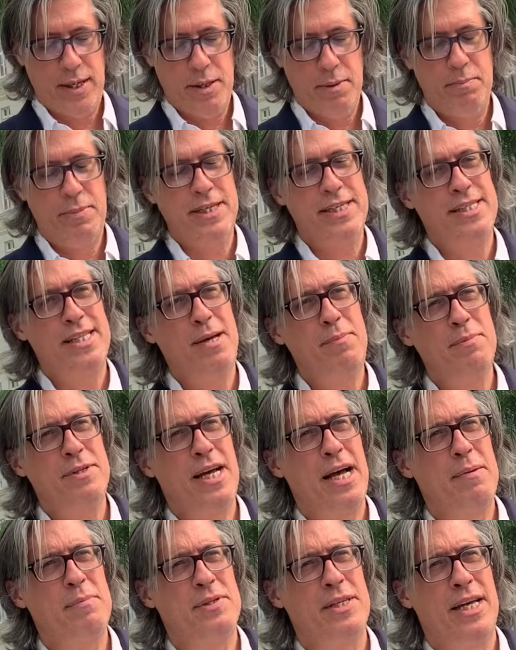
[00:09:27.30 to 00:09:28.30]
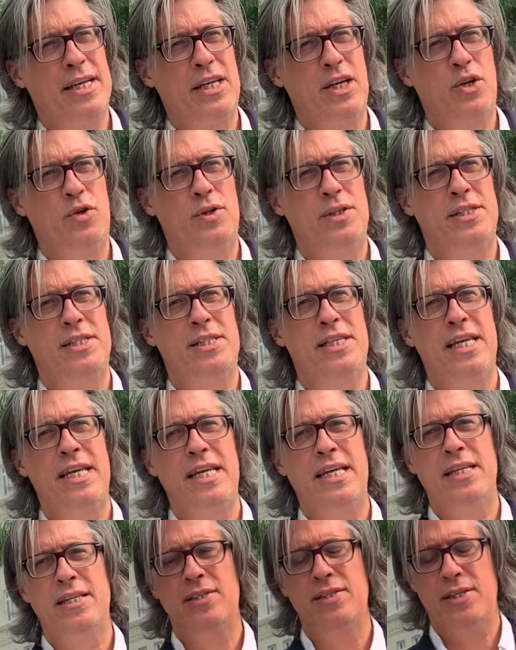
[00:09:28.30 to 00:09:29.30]
But sometimes, like in
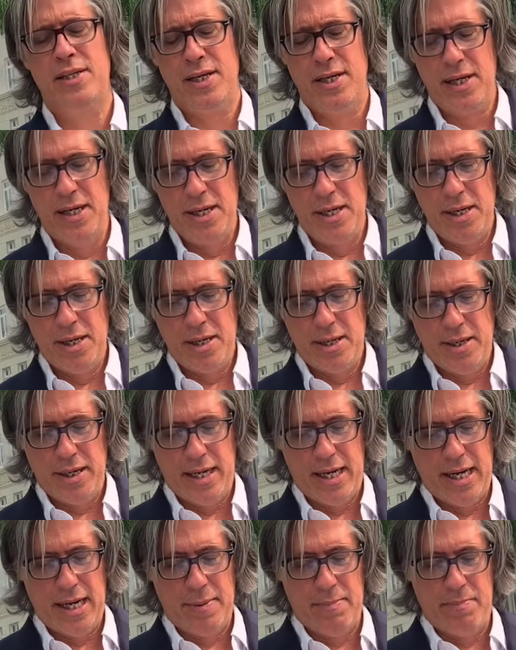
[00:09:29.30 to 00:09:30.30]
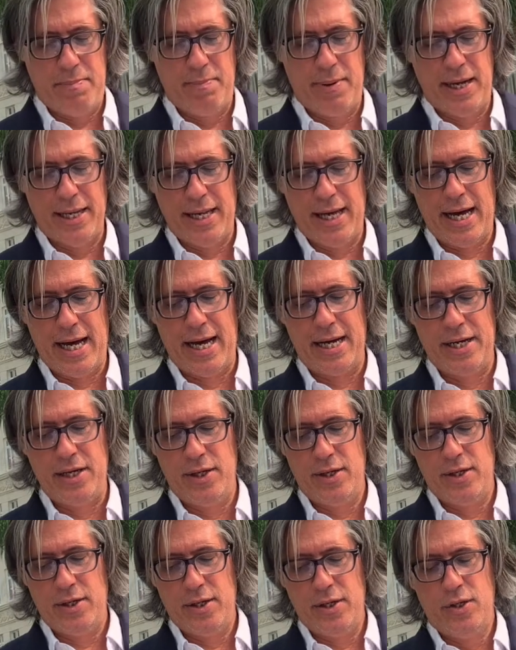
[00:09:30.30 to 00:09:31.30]
Christine's ballade
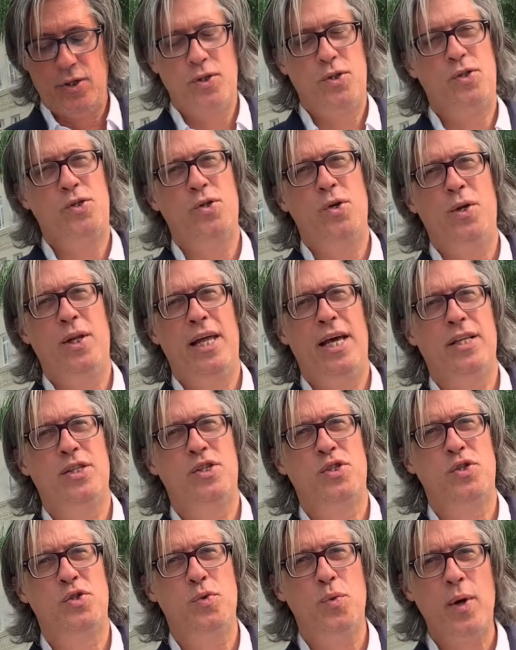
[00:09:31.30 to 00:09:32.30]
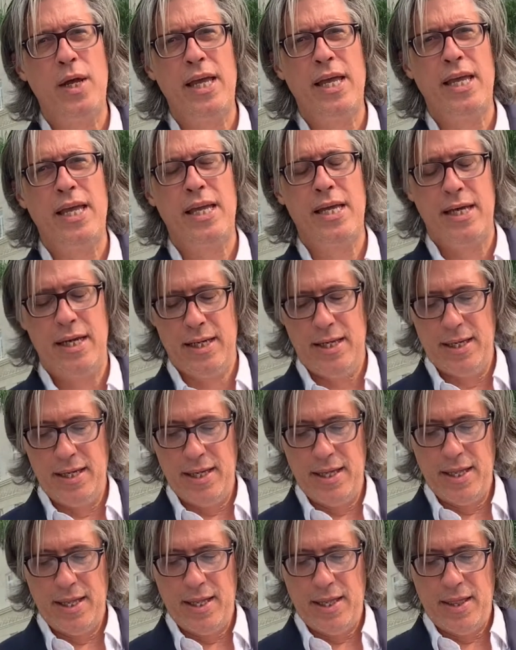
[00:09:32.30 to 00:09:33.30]
Solet Sui,
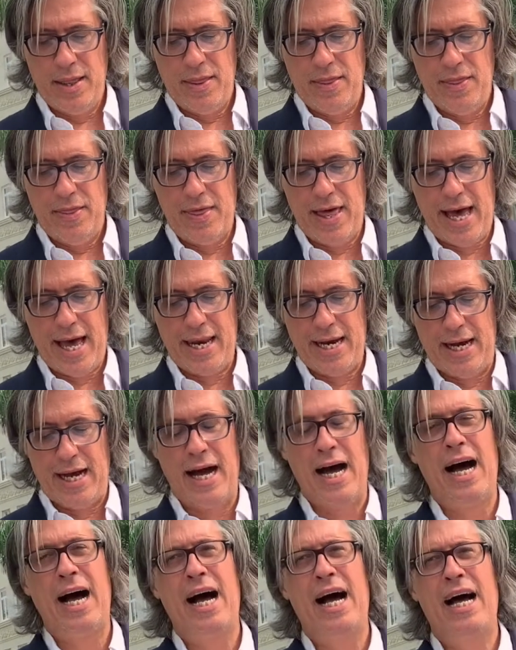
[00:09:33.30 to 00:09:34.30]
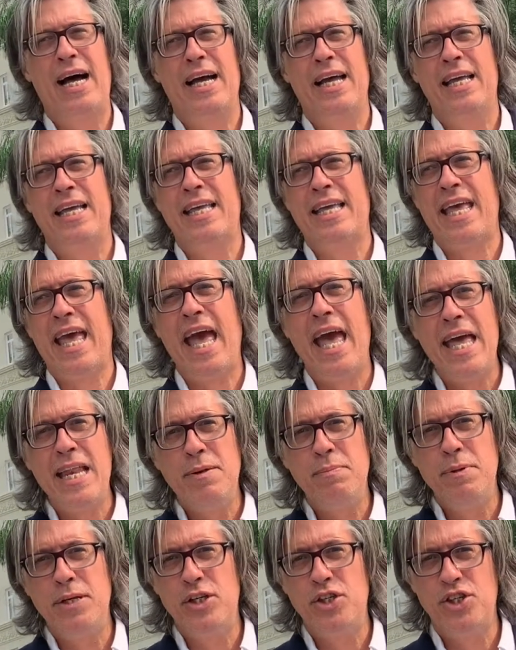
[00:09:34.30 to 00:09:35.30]
that I can
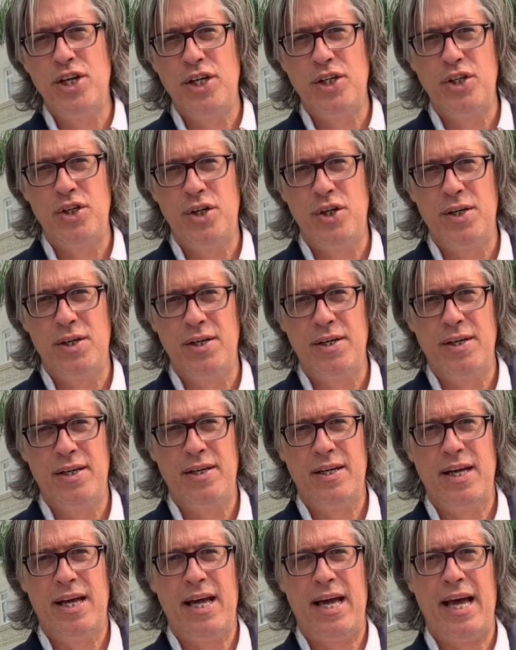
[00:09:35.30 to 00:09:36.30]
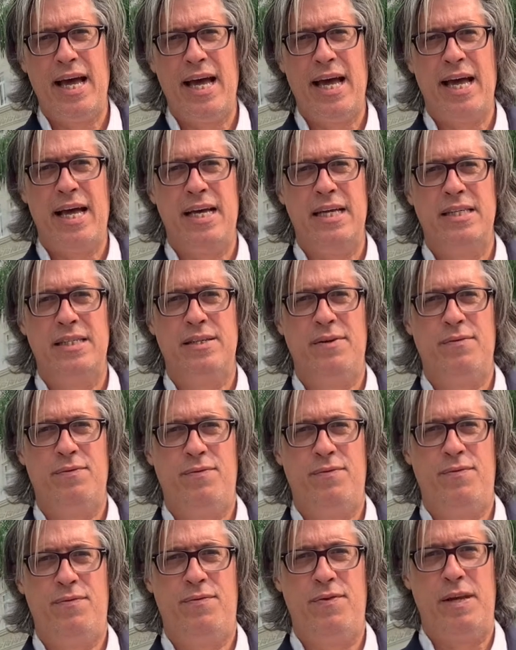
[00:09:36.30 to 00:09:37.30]
be gendered as
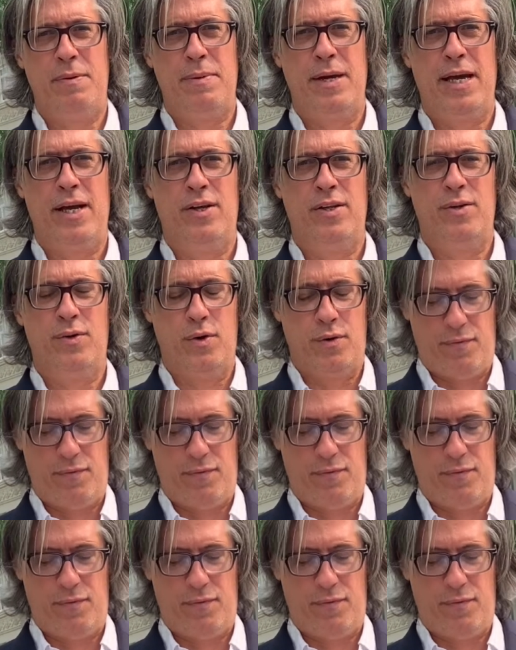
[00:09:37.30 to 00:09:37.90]
female or